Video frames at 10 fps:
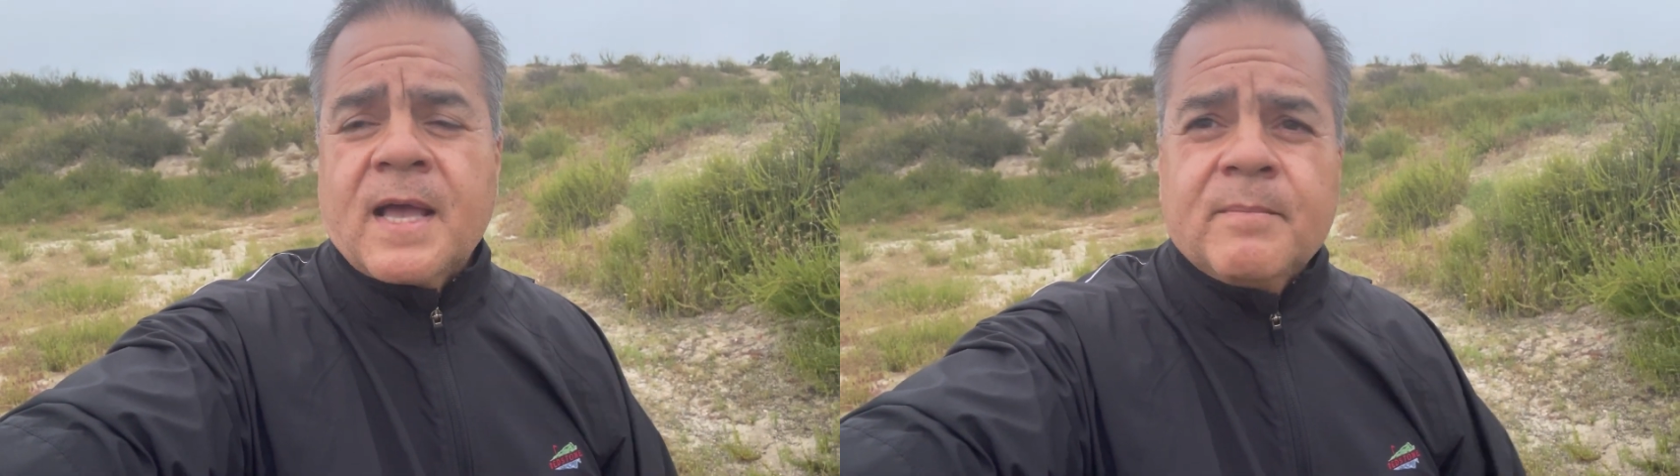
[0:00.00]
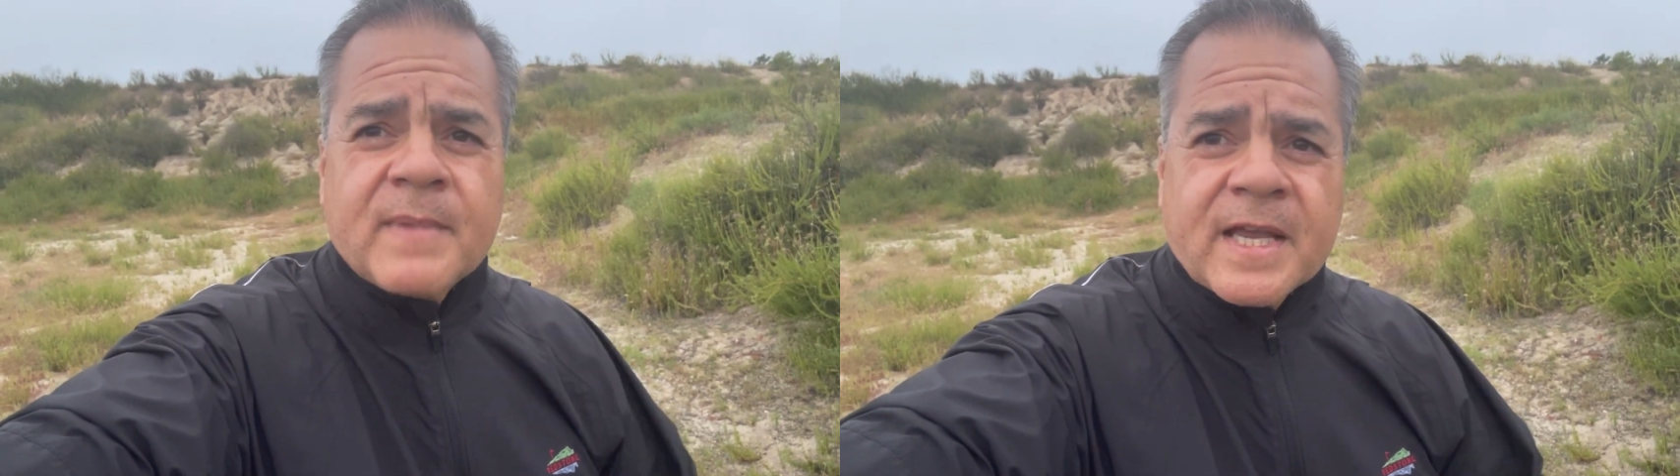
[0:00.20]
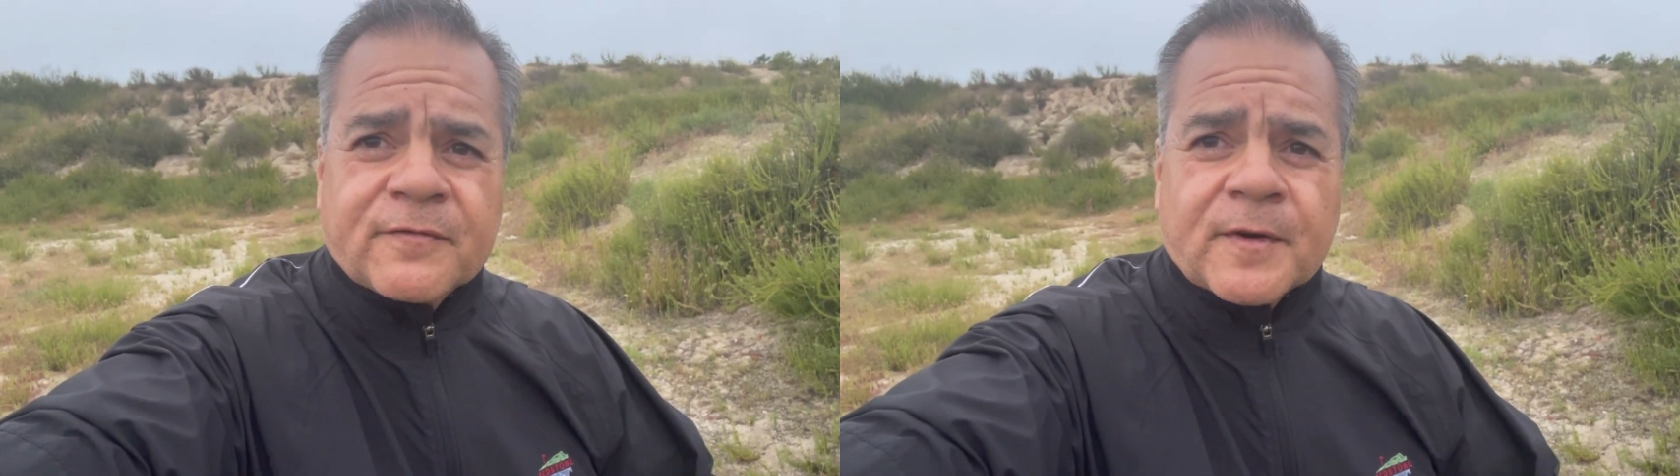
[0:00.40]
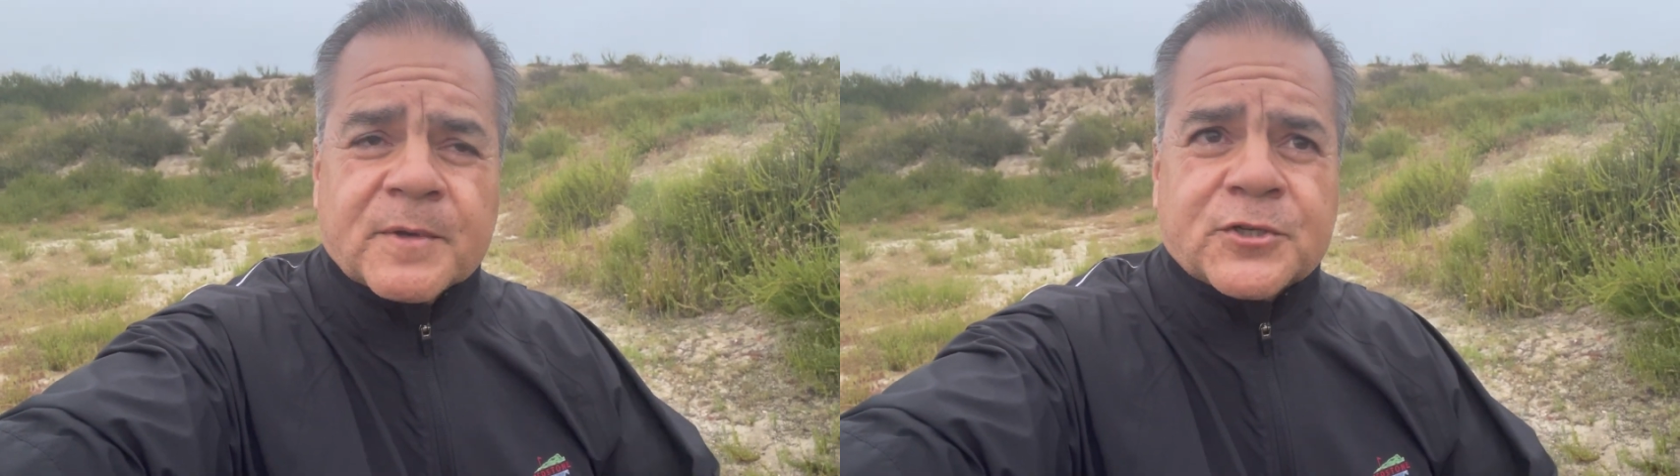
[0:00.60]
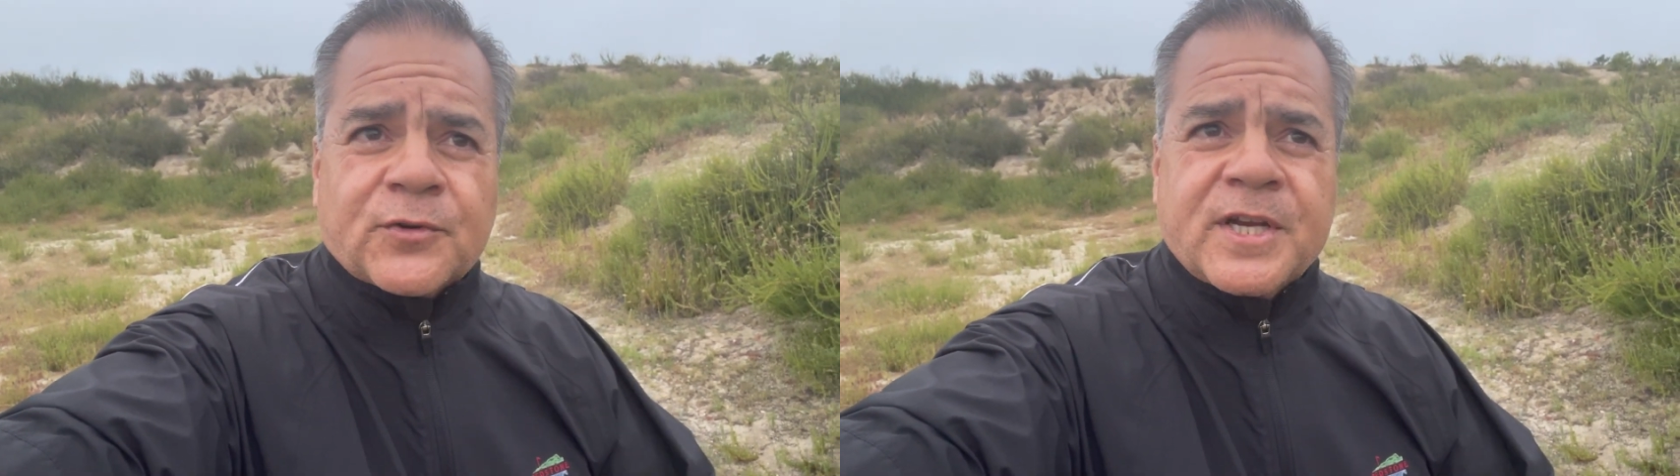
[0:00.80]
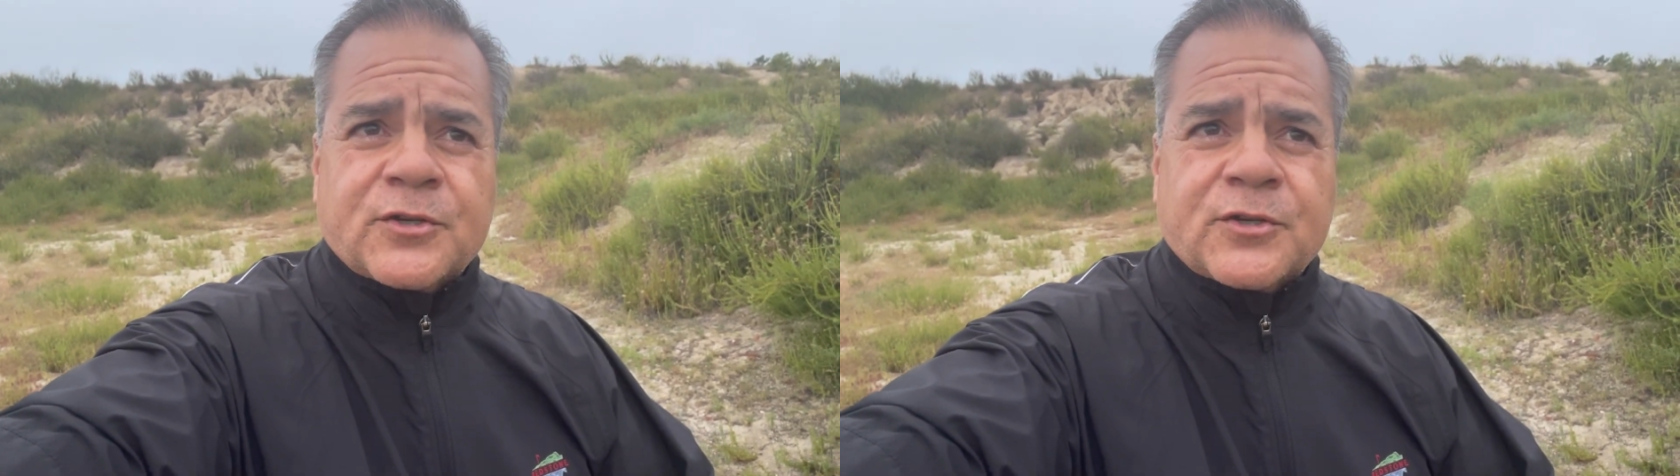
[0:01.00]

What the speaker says: made from a tree